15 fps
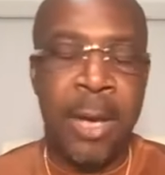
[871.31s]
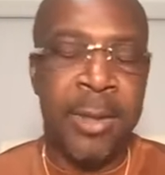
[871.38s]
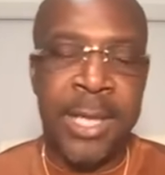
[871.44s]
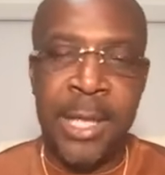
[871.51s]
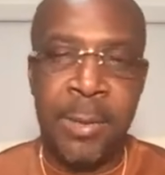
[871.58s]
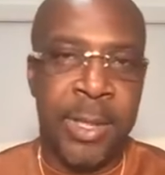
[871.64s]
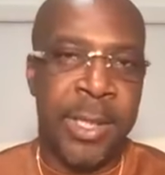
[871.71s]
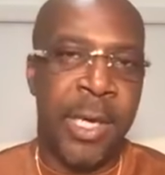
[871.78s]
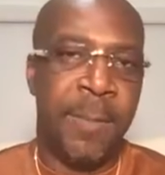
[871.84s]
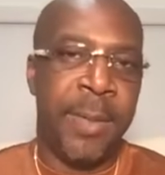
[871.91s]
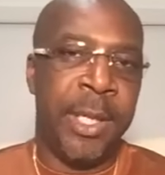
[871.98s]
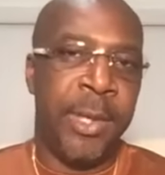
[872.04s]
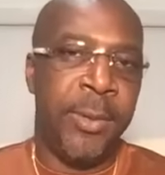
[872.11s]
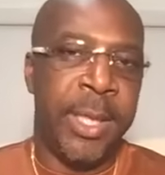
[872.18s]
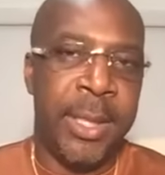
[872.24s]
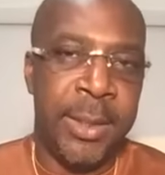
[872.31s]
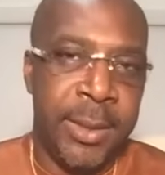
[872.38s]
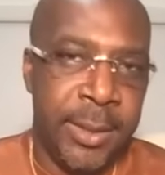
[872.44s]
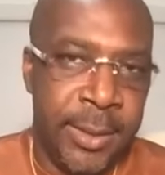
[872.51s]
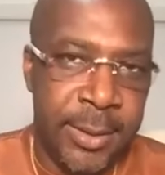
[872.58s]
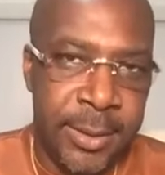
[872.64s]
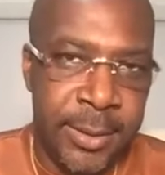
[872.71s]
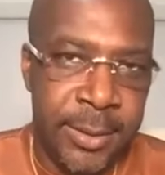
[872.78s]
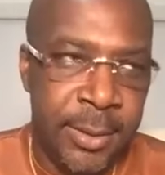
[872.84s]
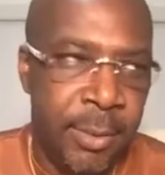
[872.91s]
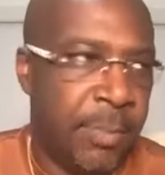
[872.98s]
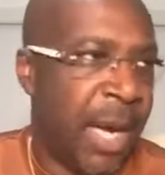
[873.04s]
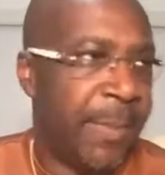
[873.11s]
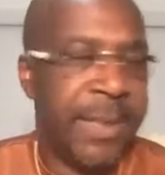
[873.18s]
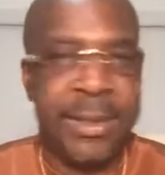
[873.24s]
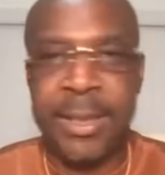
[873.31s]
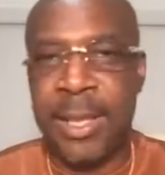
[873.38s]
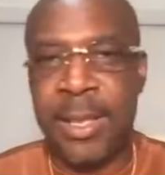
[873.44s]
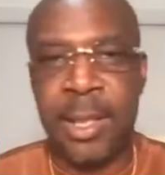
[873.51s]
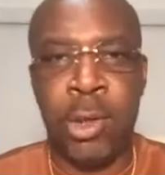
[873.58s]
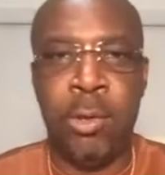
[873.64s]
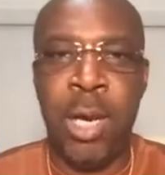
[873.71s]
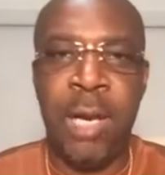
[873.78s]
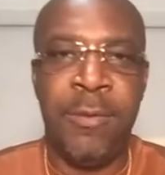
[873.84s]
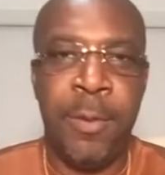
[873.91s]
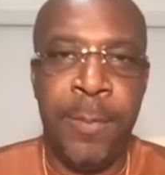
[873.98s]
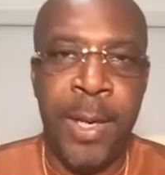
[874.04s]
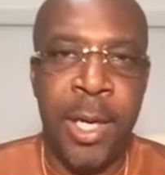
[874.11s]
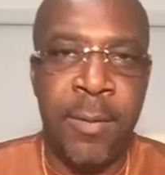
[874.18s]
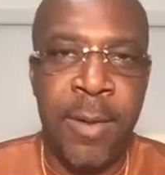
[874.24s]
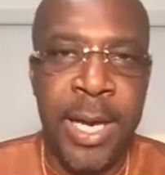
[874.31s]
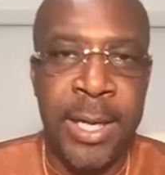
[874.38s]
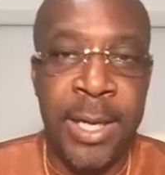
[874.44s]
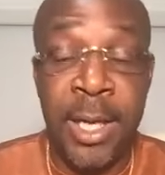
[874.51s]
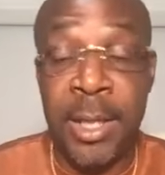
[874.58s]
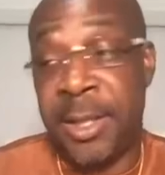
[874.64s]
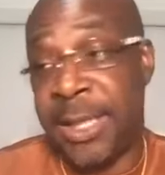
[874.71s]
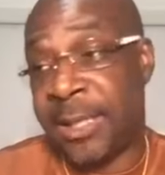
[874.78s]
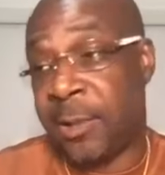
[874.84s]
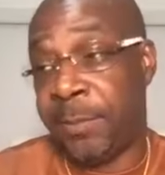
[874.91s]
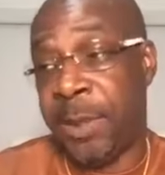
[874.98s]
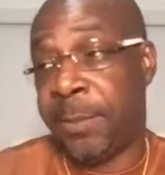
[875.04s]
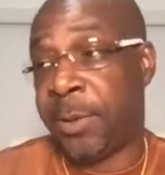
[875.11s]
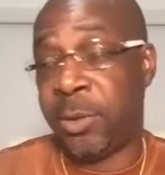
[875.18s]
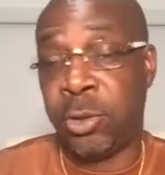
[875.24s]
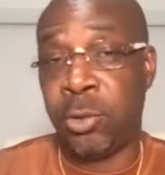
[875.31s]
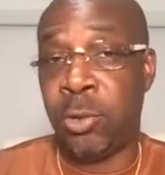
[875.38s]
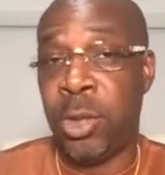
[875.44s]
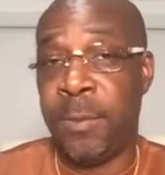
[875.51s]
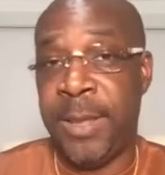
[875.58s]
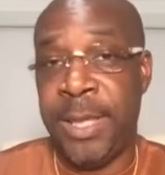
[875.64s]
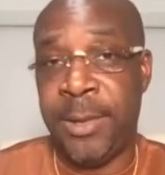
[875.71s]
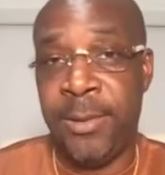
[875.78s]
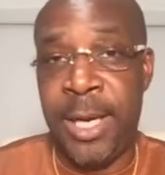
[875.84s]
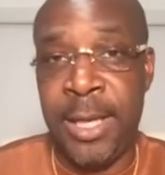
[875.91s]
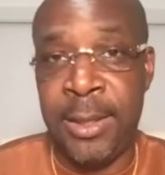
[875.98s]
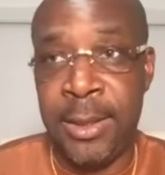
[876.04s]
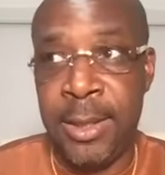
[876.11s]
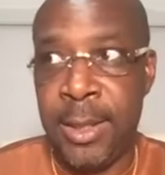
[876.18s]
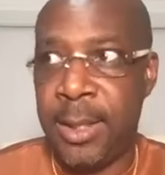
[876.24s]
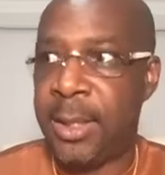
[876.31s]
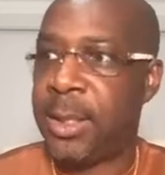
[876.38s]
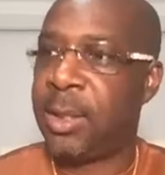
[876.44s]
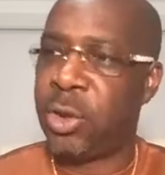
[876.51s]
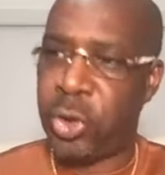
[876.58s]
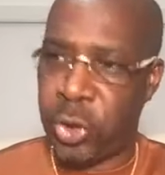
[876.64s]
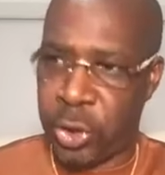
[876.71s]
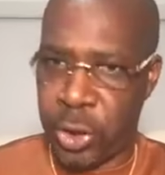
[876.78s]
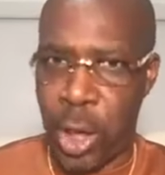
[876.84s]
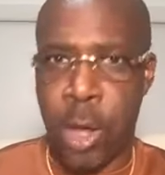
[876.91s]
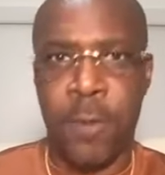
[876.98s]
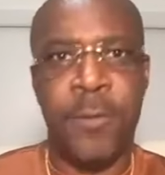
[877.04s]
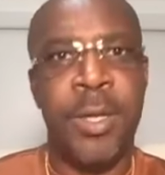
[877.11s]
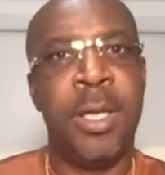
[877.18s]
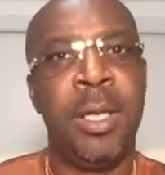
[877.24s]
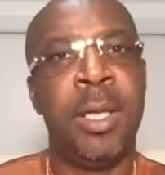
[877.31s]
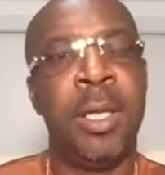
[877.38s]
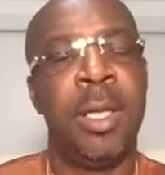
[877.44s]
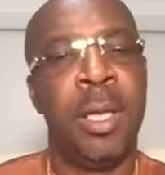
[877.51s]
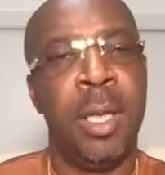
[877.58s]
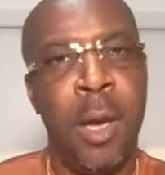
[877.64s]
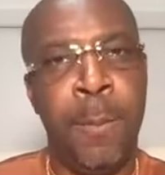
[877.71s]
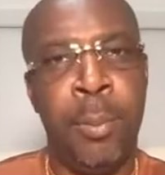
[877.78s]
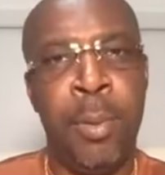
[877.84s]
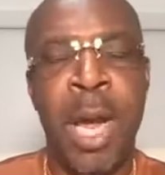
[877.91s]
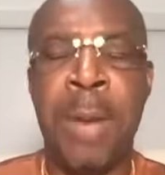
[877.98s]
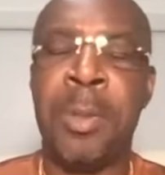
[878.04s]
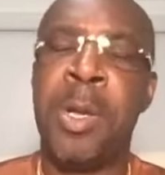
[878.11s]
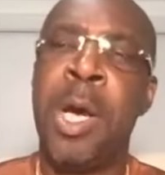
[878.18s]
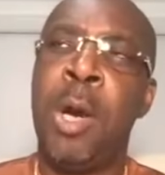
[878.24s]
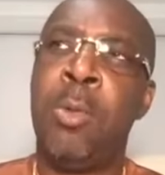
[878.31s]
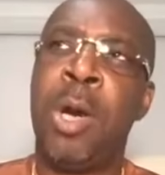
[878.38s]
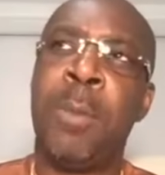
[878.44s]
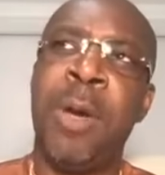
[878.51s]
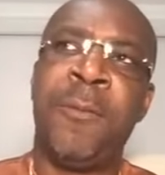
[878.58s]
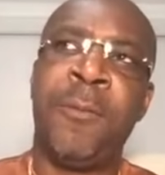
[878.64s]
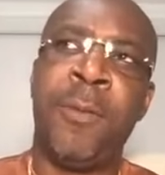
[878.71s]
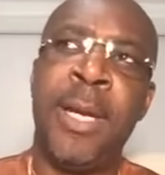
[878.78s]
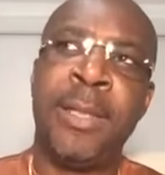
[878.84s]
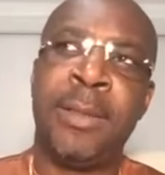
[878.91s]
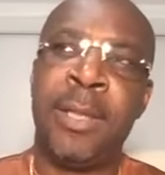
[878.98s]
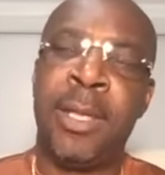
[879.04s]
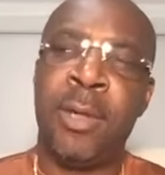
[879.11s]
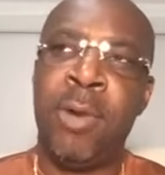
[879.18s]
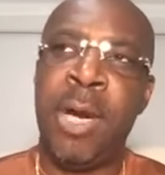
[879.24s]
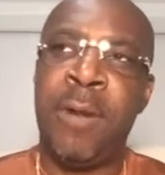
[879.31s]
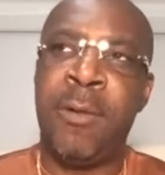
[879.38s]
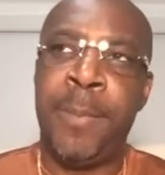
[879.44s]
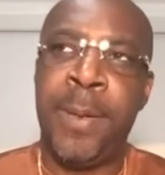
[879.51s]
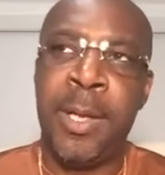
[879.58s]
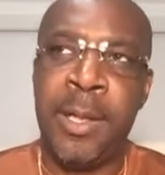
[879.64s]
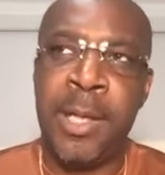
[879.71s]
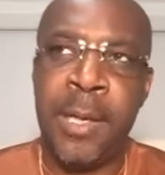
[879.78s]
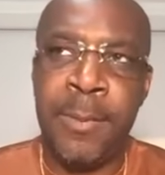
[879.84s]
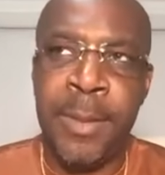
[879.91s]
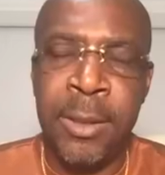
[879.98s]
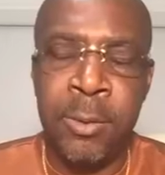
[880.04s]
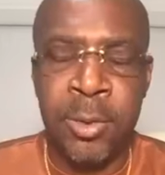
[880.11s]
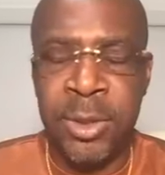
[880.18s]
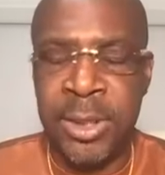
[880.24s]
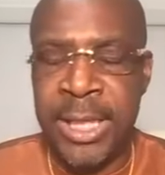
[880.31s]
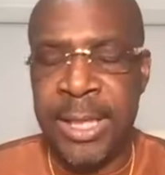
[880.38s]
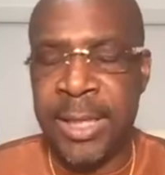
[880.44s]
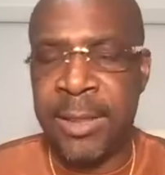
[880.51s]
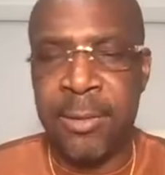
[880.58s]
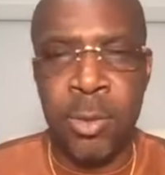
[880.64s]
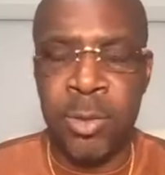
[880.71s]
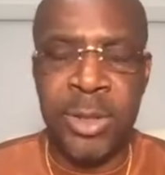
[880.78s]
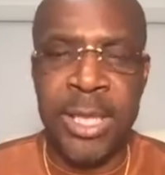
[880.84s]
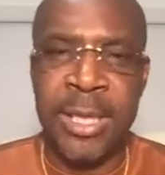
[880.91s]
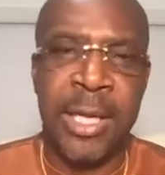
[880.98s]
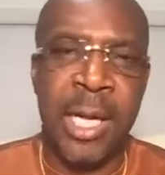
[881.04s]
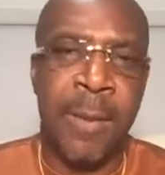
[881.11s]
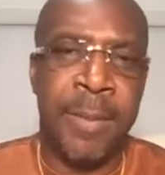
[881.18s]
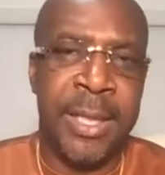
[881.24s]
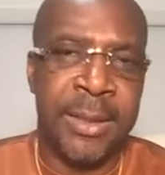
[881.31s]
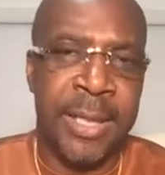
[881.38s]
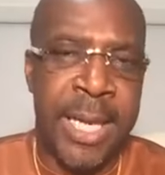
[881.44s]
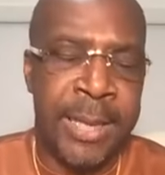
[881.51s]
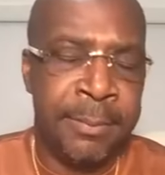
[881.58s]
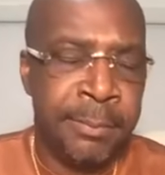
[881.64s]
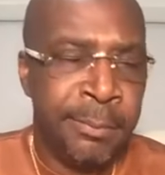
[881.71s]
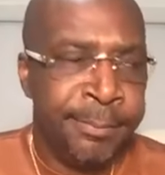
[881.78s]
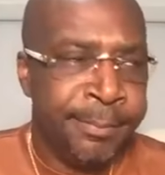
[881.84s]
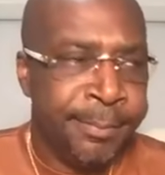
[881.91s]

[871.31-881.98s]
I don't care what company you're in. You might be selling credit repair right now. You think some people have screwed up their credit? Solving a problem. One of my friends is in a credit repair company. Won't say the company's name.